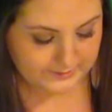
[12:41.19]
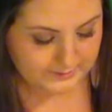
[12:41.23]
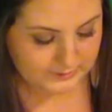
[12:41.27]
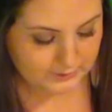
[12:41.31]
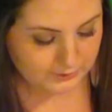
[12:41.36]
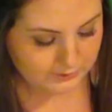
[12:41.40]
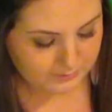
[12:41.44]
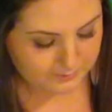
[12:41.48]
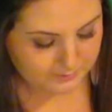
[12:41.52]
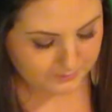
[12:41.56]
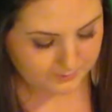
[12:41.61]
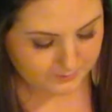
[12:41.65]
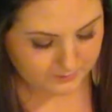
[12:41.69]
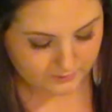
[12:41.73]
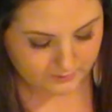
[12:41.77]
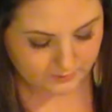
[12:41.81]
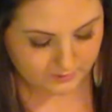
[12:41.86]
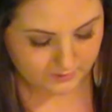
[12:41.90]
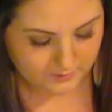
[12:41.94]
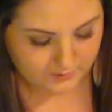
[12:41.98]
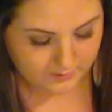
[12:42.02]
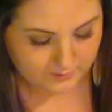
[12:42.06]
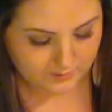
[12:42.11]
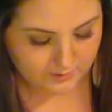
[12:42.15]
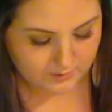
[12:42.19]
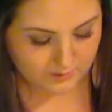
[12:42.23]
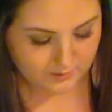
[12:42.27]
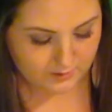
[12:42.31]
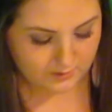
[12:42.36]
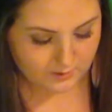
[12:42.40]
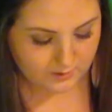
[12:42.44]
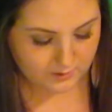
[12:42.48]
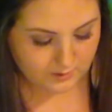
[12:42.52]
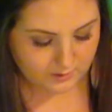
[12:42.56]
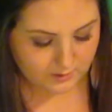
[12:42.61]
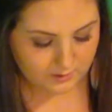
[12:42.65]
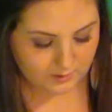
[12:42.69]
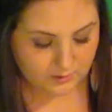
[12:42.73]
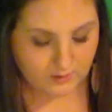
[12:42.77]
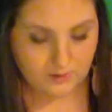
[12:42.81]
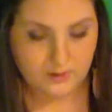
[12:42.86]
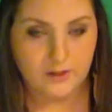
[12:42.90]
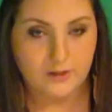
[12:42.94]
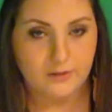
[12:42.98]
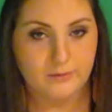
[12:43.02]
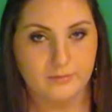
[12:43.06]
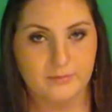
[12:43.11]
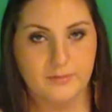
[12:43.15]
It's supposed to,
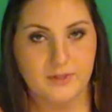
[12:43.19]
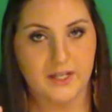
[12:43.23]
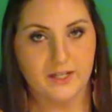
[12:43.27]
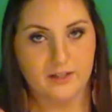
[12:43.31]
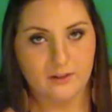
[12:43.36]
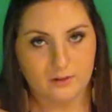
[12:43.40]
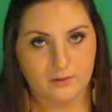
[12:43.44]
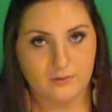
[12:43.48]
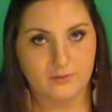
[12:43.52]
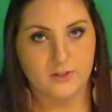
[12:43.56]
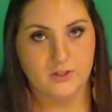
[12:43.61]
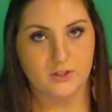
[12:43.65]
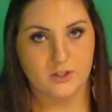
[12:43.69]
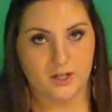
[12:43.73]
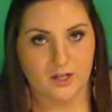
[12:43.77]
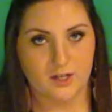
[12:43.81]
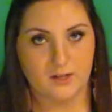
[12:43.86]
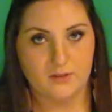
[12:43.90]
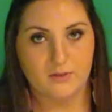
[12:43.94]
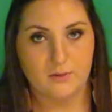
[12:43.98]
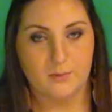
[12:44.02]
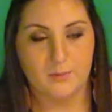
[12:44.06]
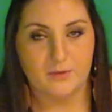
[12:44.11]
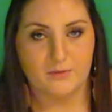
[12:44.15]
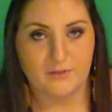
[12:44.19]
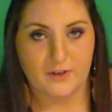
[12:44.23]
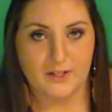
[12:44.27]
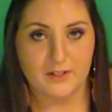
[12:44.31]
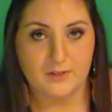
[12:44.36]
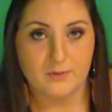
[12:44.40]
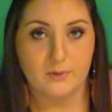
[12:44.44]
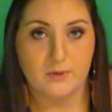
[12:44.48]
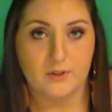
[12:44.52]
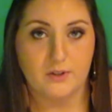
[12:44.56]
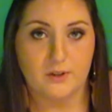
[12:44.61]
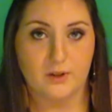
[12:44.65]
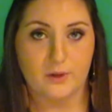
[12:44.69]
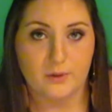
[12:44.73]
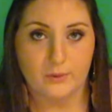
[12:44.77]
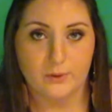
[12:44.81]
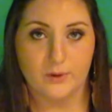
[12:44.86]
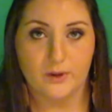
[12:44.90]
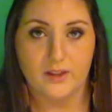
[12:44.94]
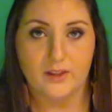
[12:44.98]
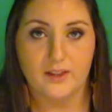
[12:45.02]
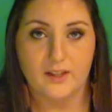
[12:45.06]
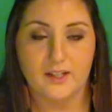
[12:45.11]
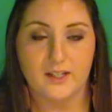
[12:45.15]
you know, take off the shine from your face when you get
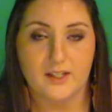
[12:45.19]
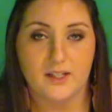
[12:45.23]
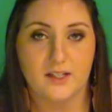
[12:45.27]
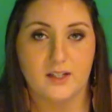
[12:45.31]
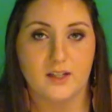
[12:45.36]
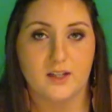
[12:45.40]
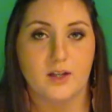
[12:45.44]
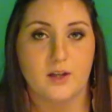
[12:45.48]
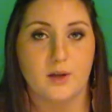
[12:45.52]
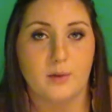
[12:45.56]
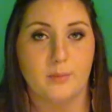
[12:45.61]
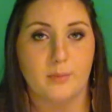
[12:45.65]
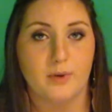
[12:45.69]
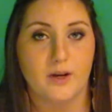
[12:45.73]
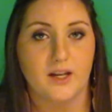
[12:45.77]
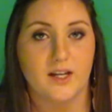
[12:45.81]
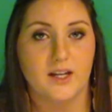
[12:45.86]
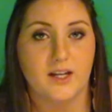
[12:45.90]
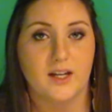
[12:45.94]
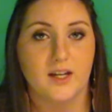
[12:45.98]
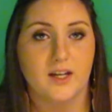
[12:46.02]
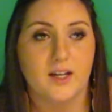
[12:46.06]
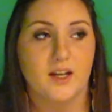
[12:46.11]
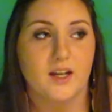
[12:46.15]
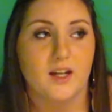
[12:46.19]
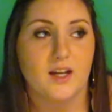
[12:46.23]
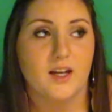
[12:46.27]
oily, but